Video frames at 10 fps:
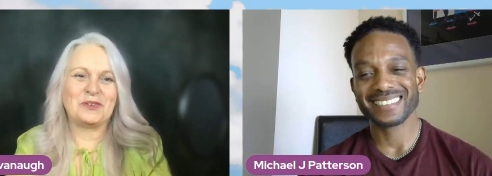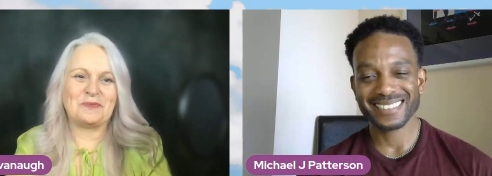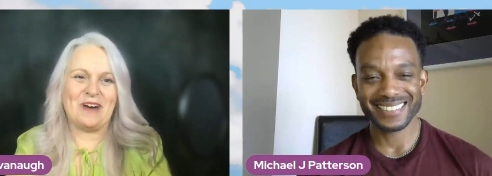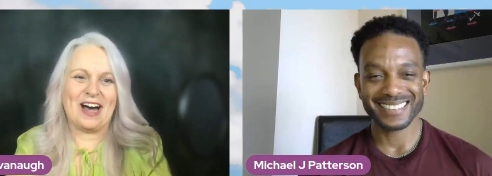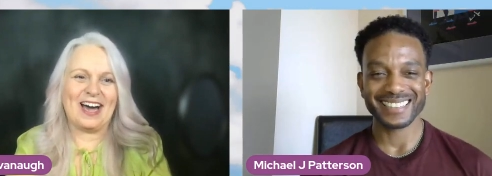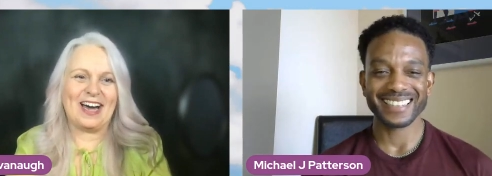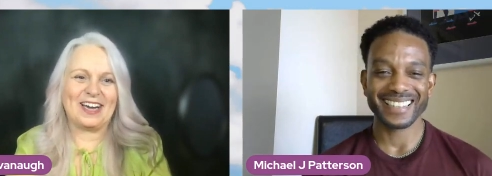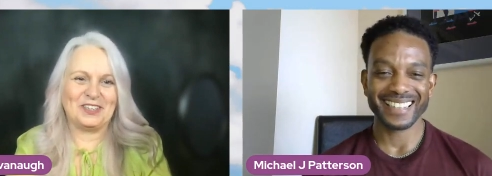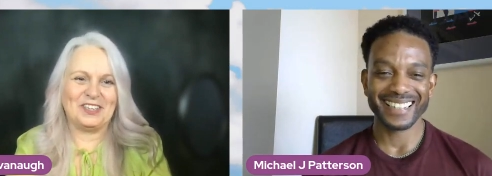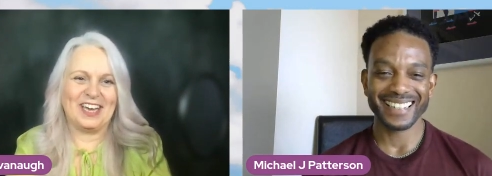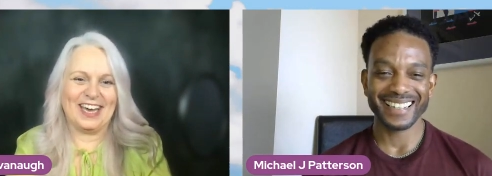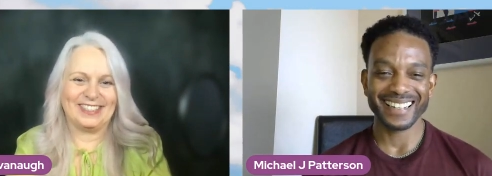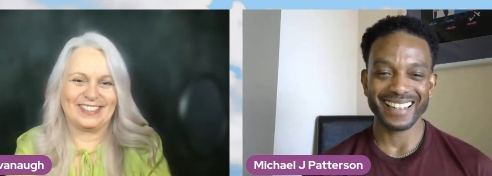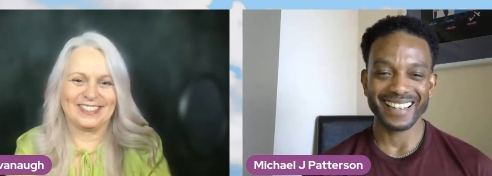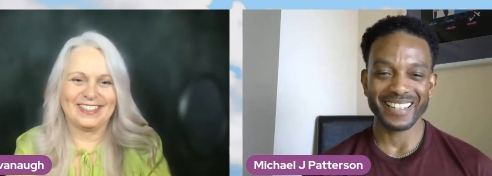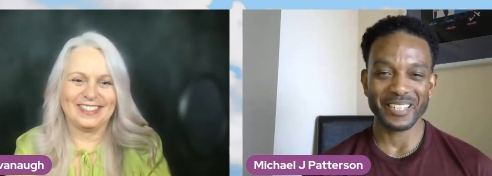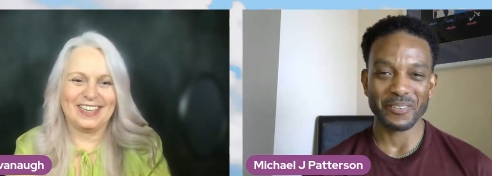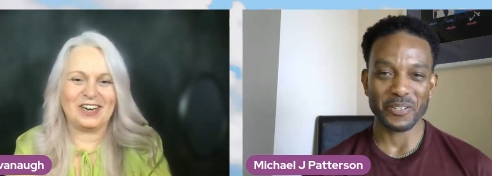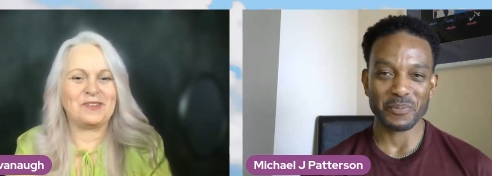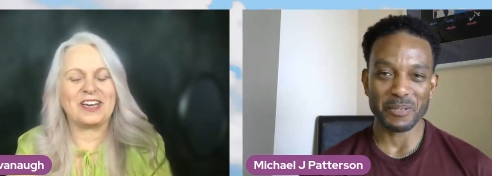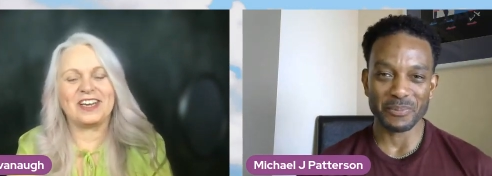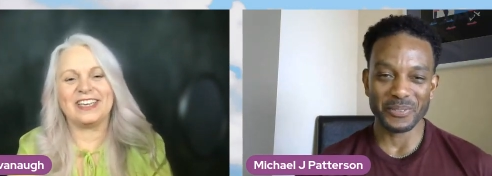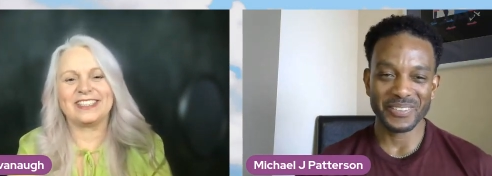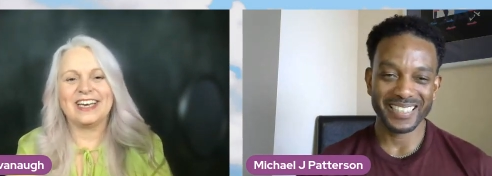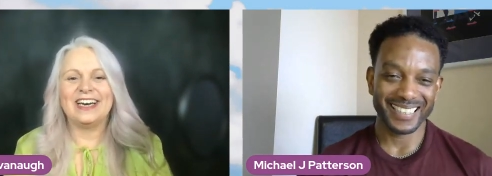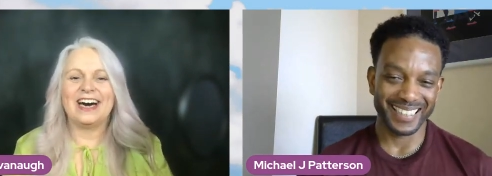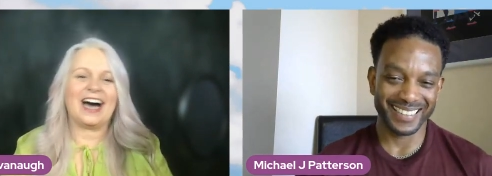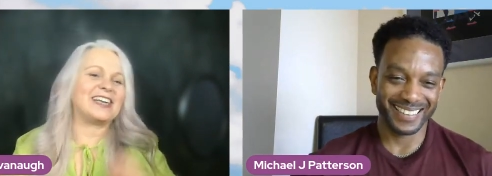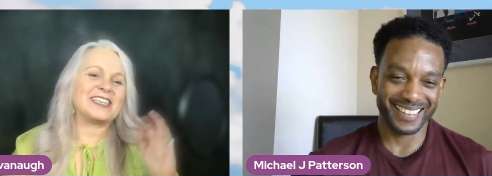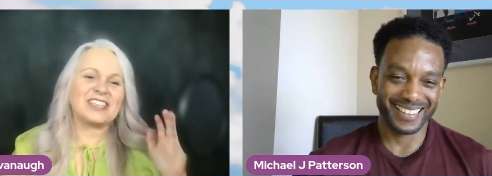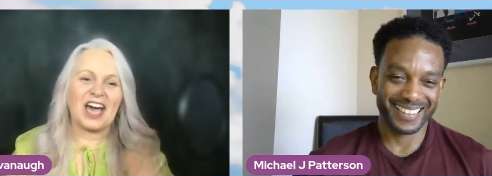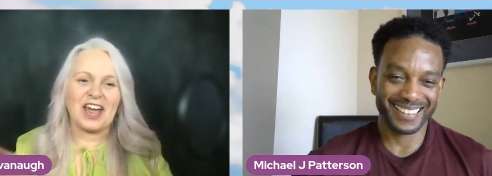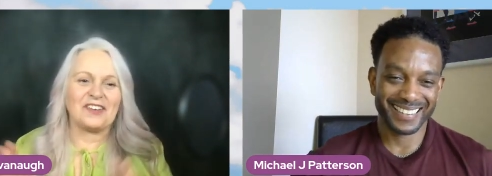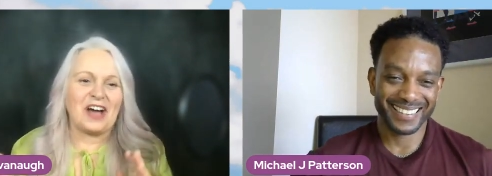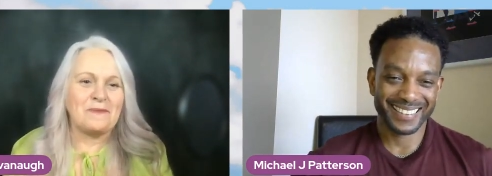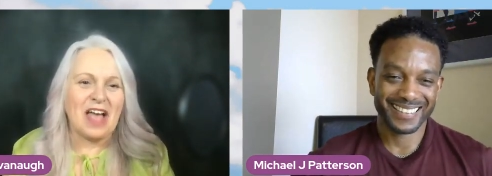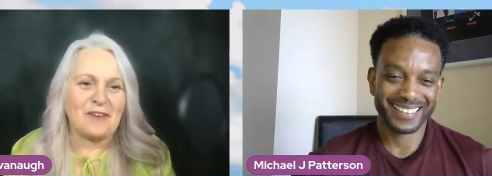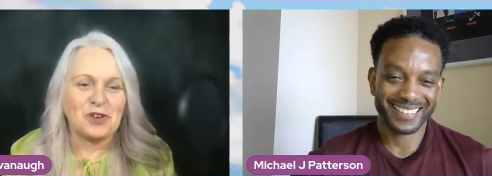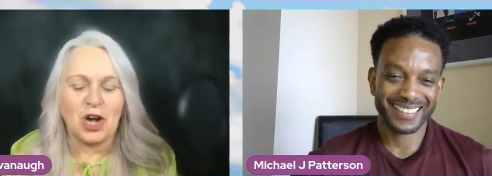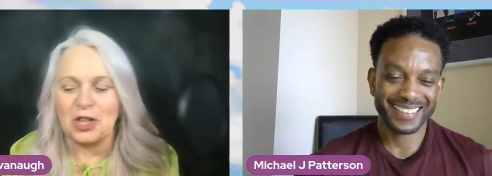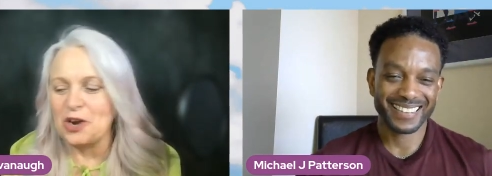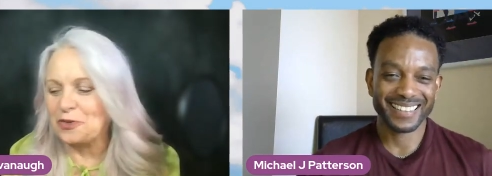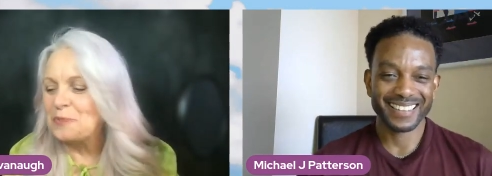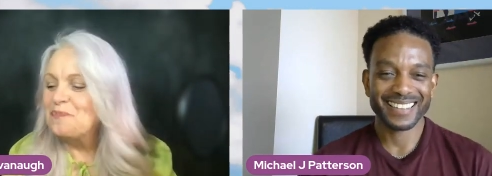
Speaker 1: My goodness. oh my it. goodness. I just I I'm laughing all over.